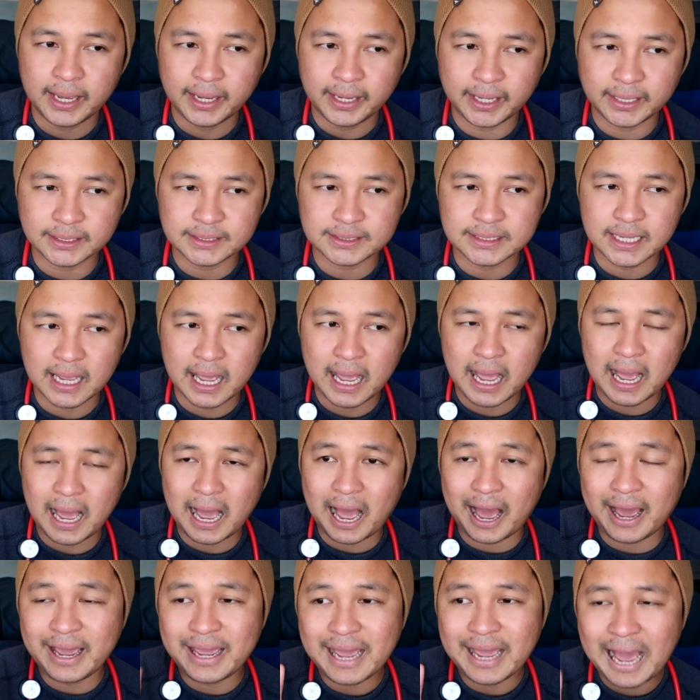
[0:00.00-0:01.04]
is
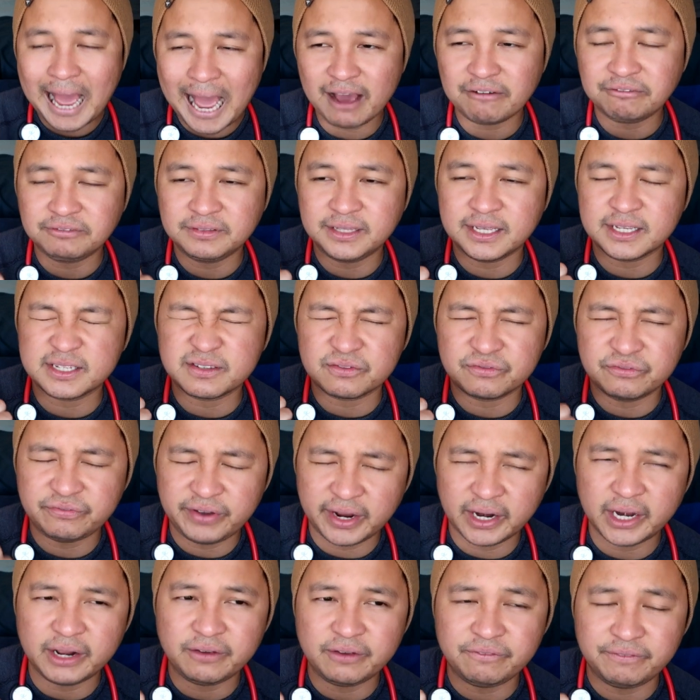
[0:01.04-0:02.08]
I have this
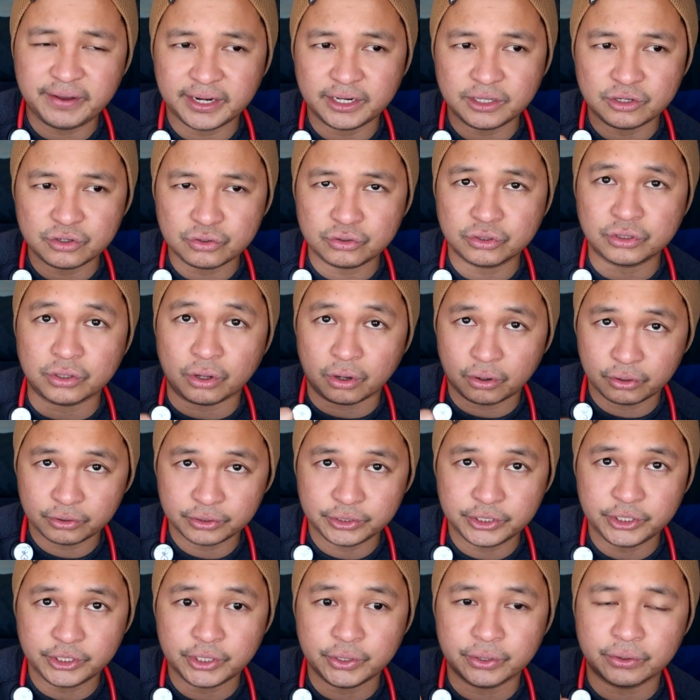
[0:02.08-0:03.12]
very good
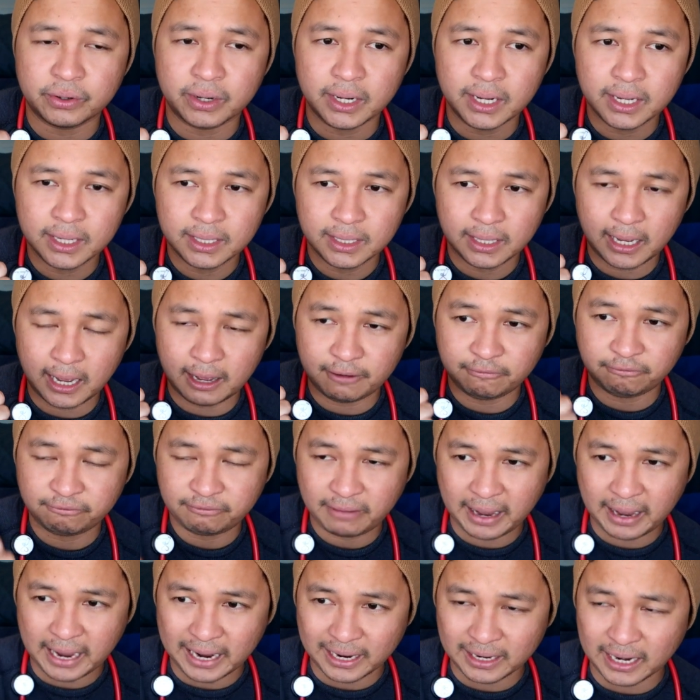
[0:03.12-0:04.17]
audio
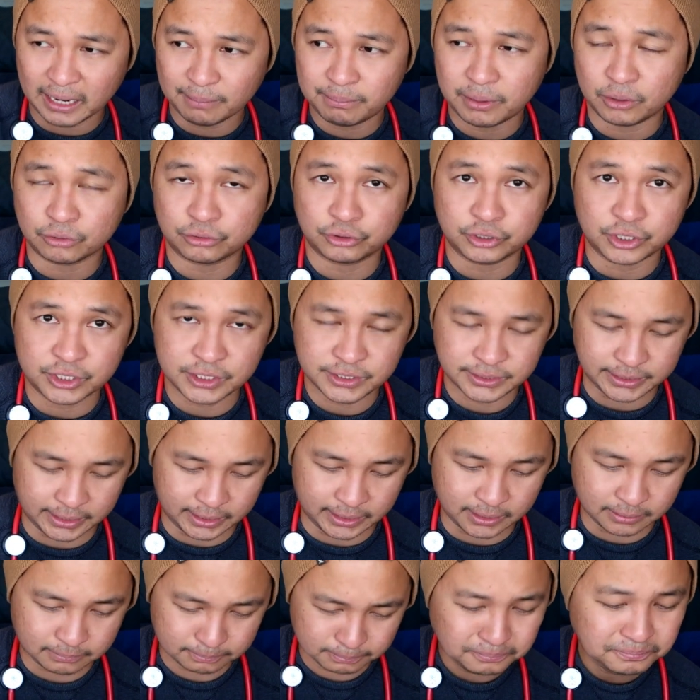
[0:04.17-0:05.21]
file about
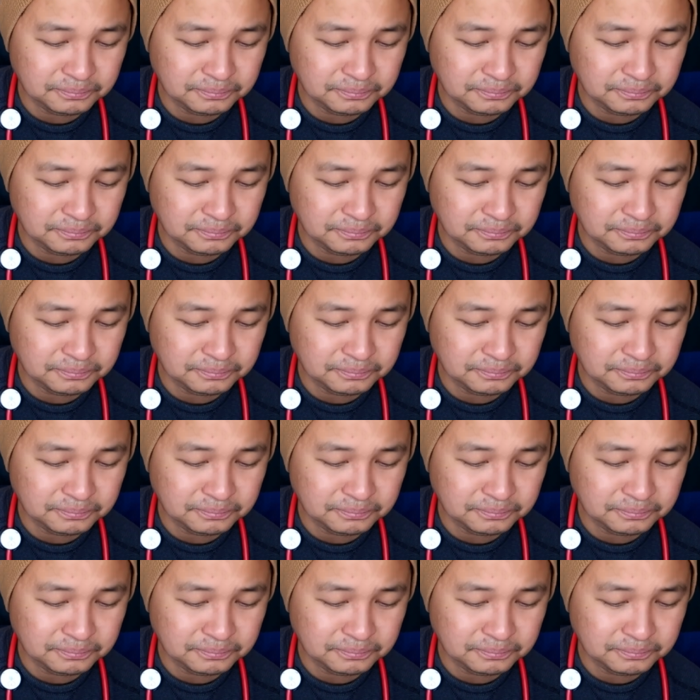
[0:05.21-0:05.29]
nursing.